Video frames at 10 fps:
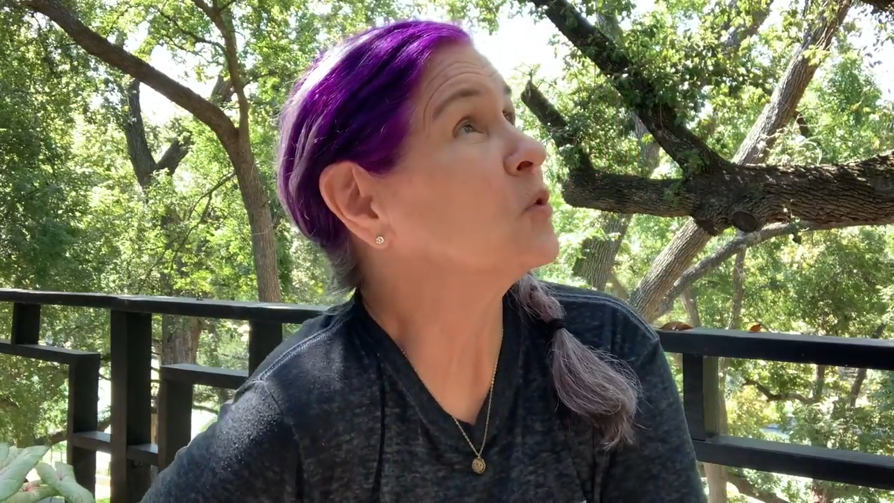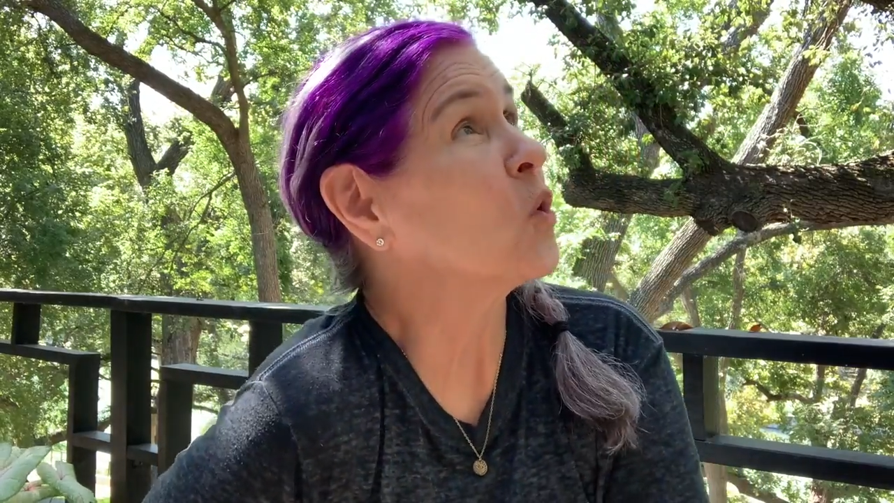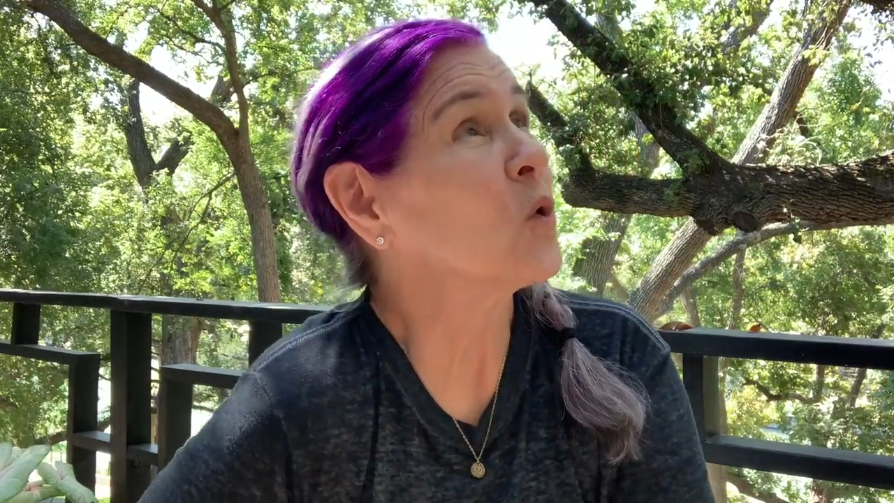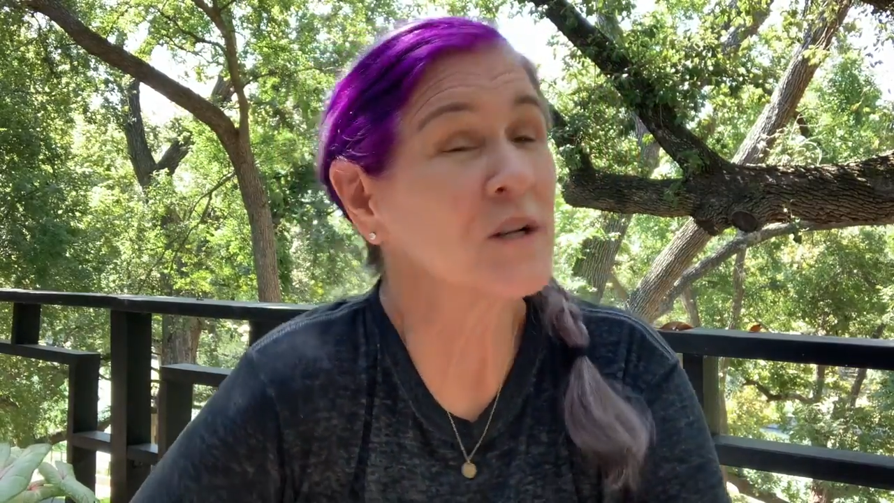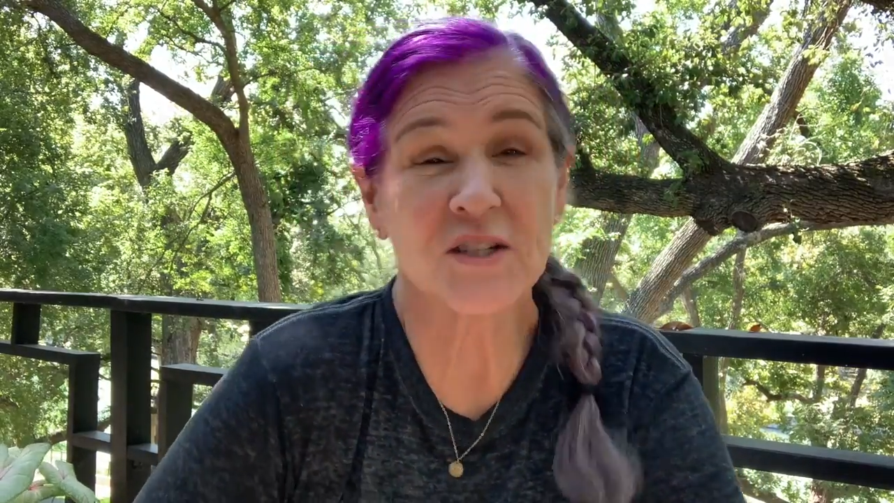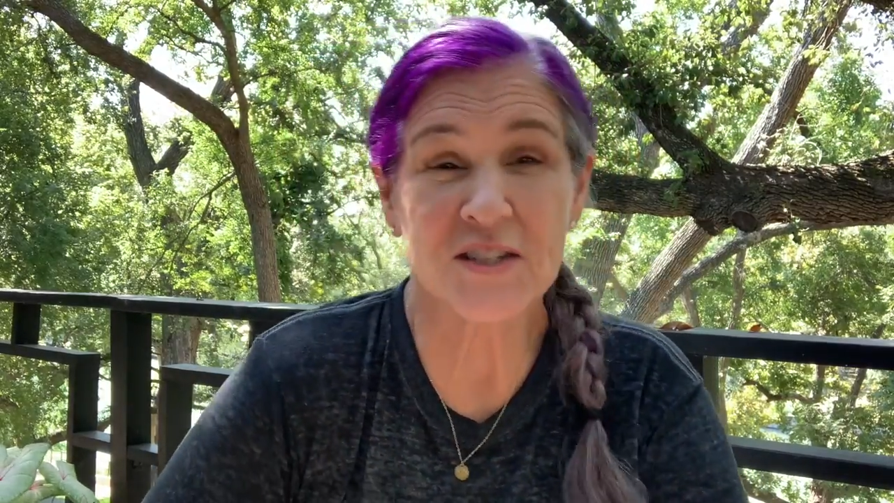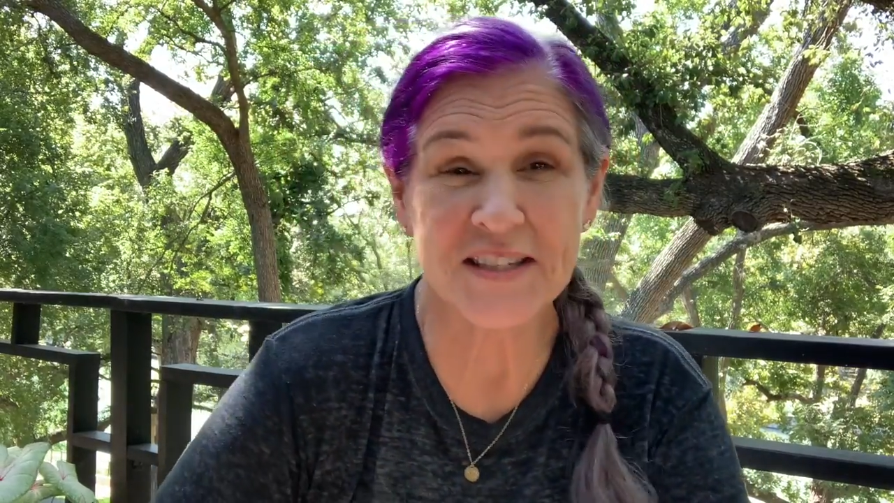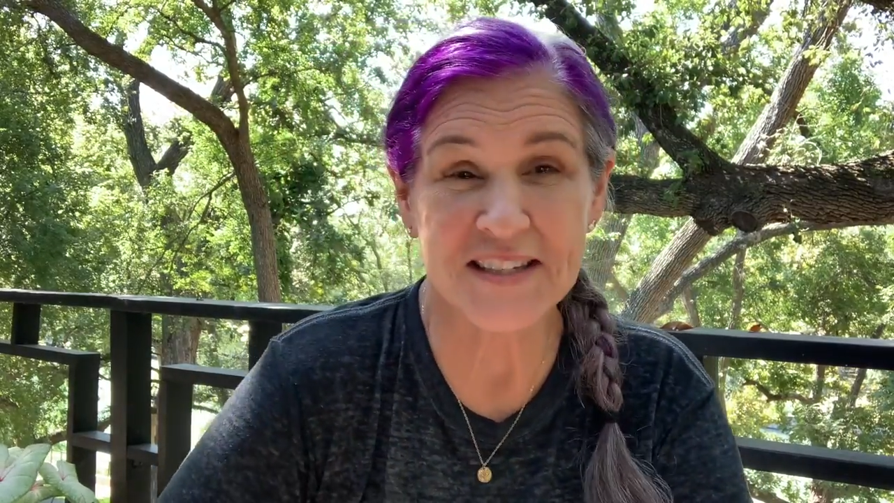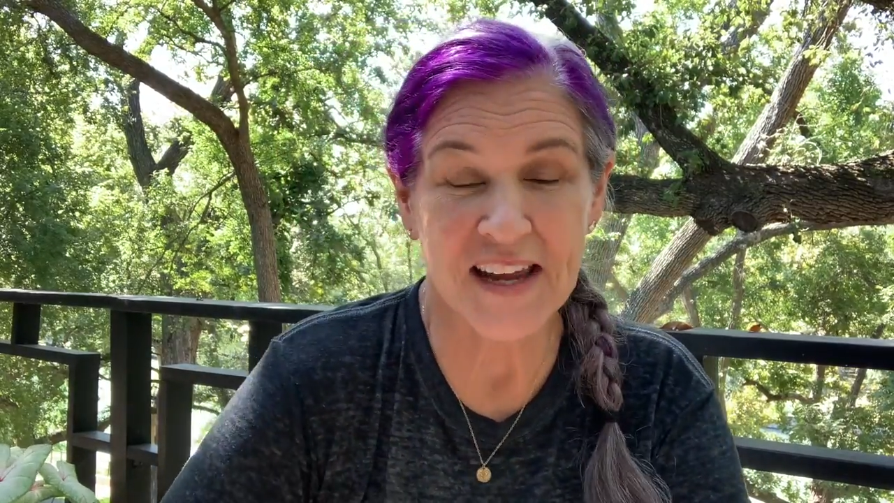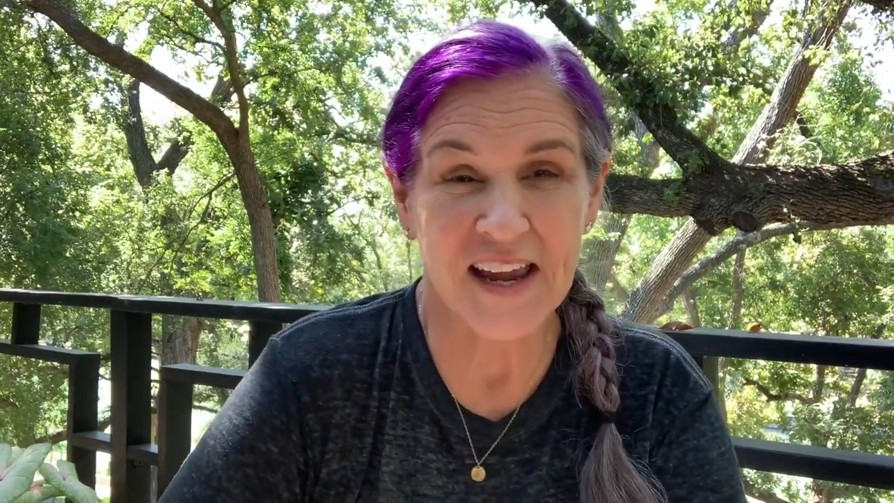gorgeous
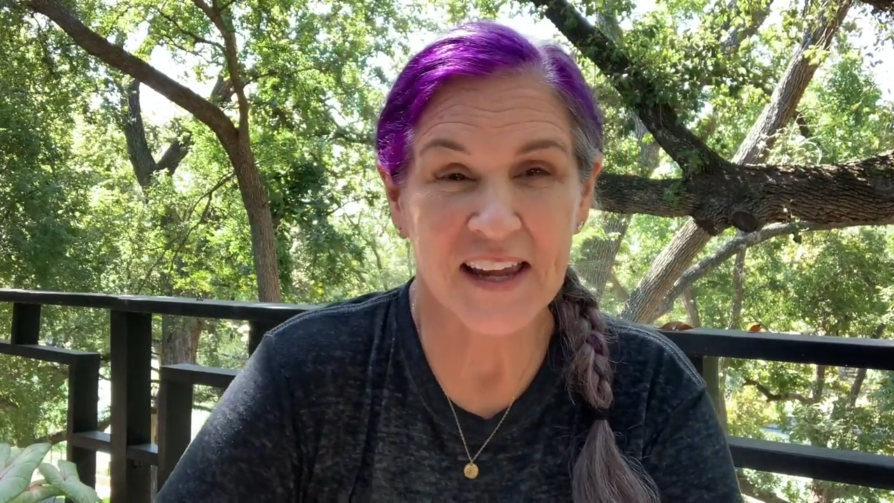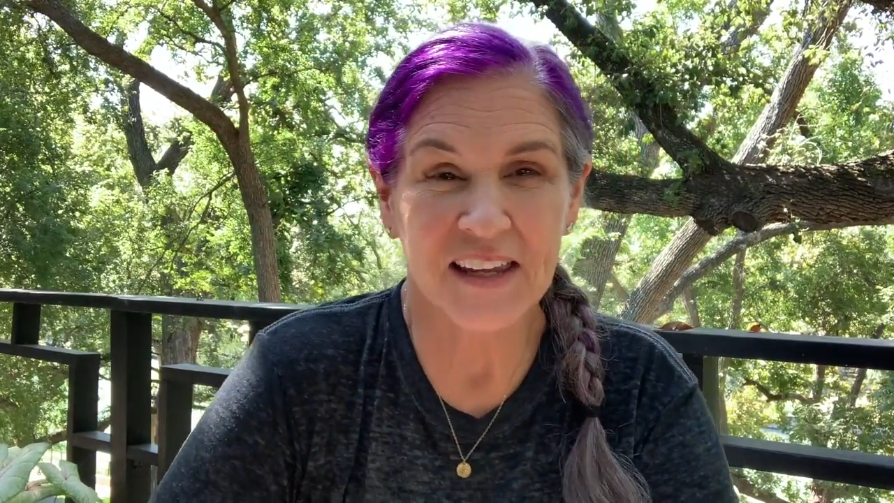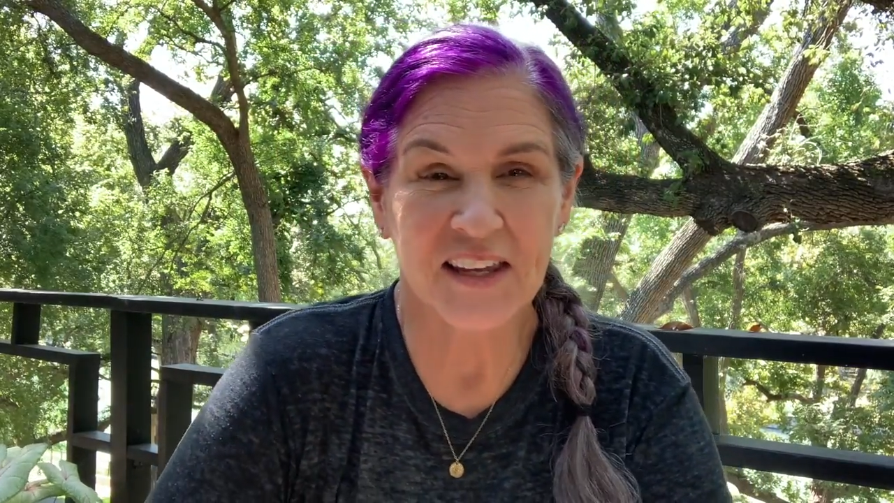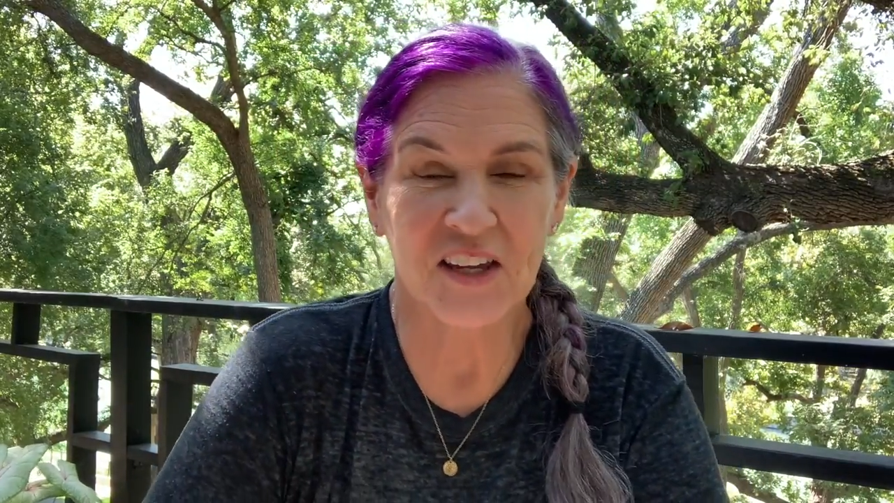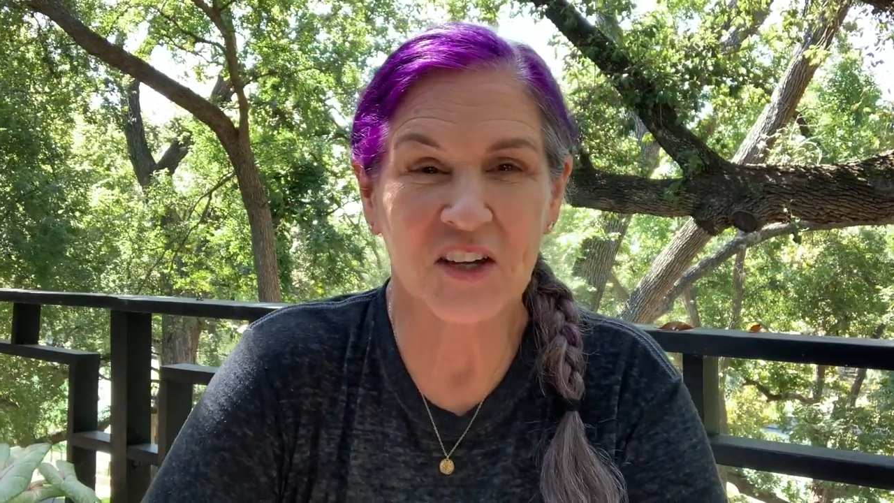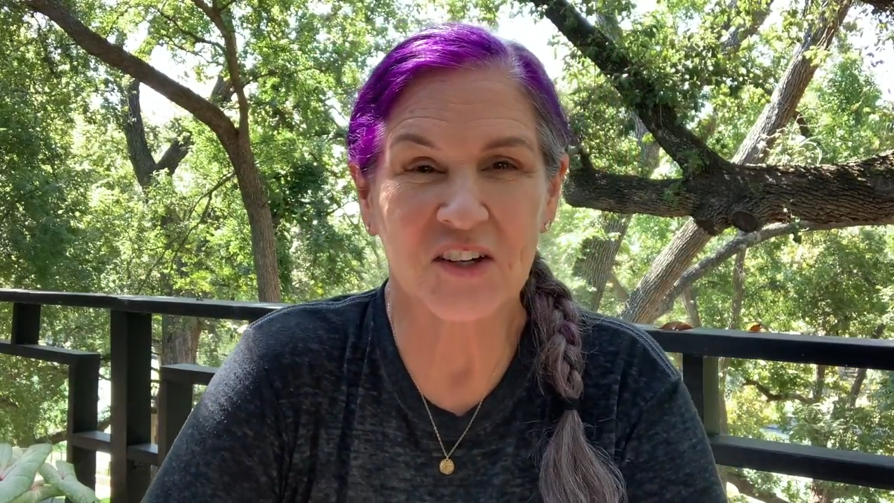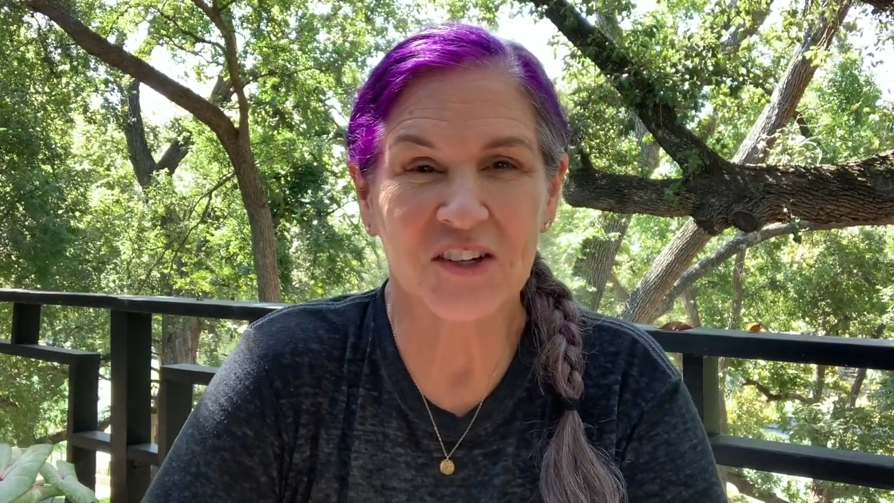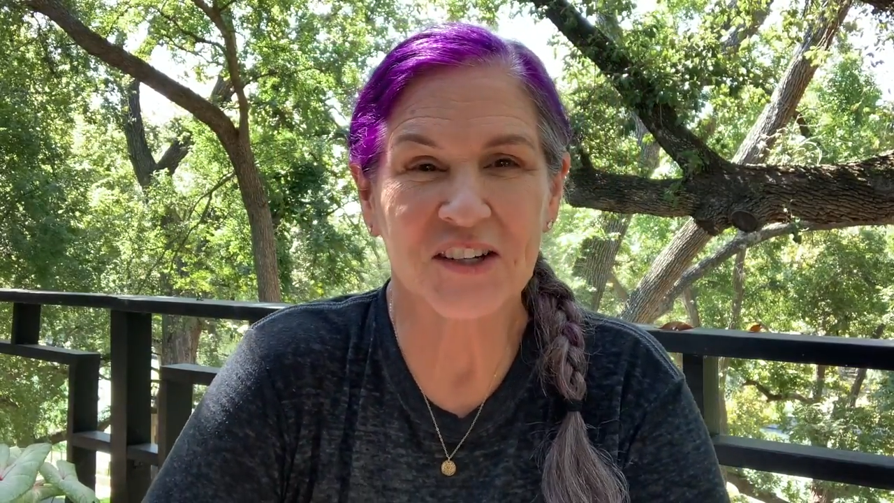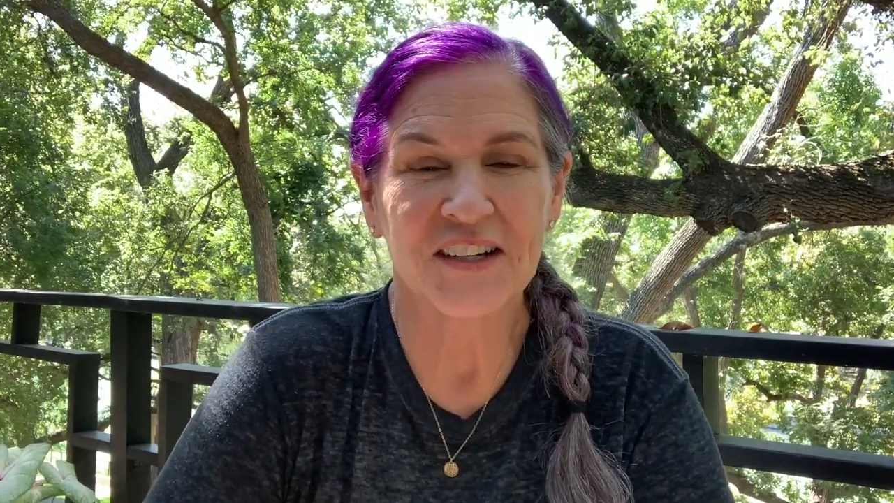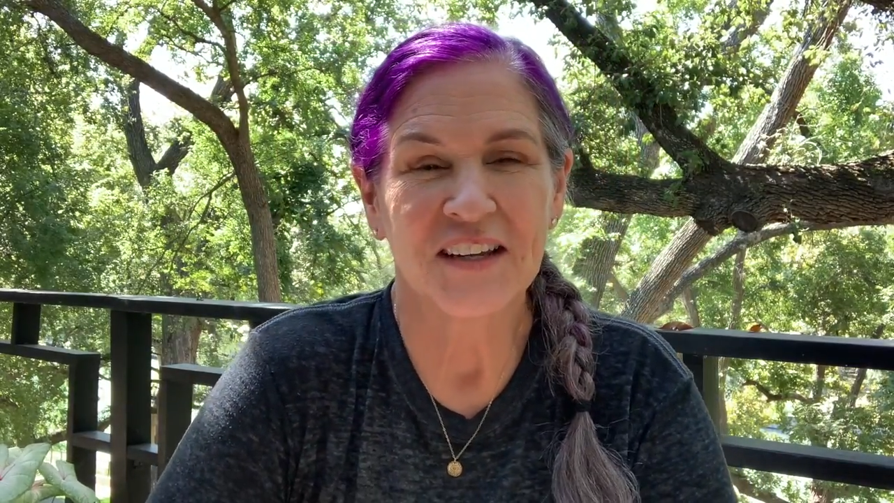day
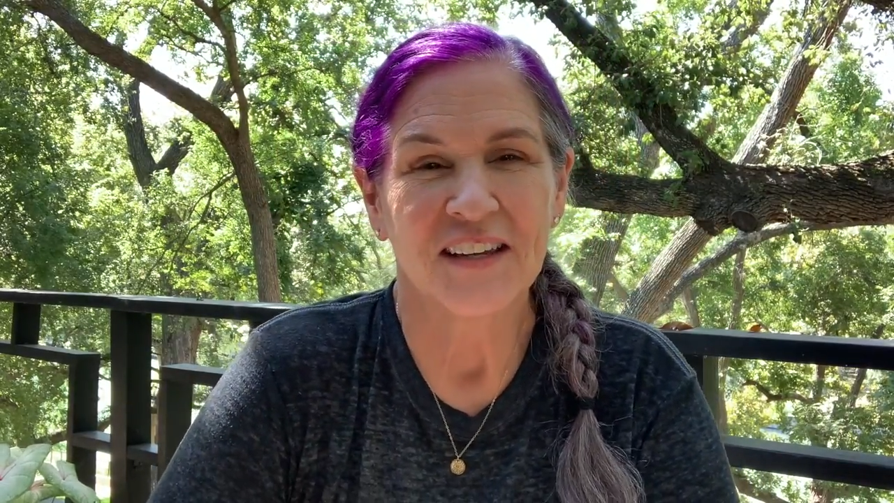here